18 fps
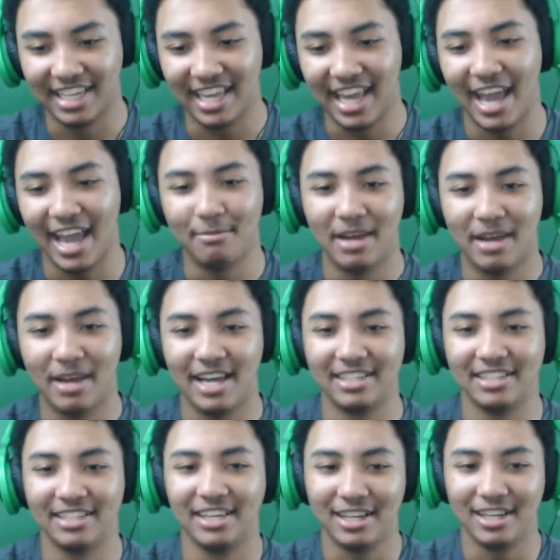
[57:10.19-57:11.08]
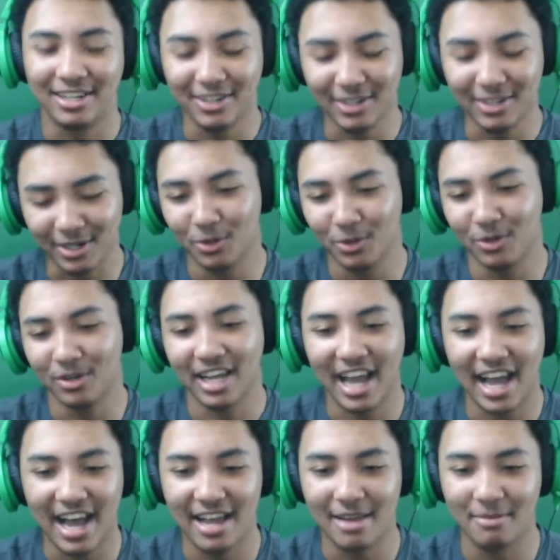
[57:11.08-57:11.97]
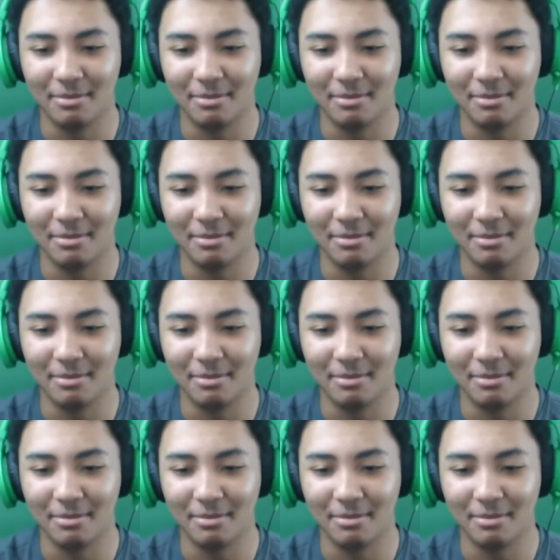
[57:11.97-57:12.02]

yeah, man, you're a cool guy.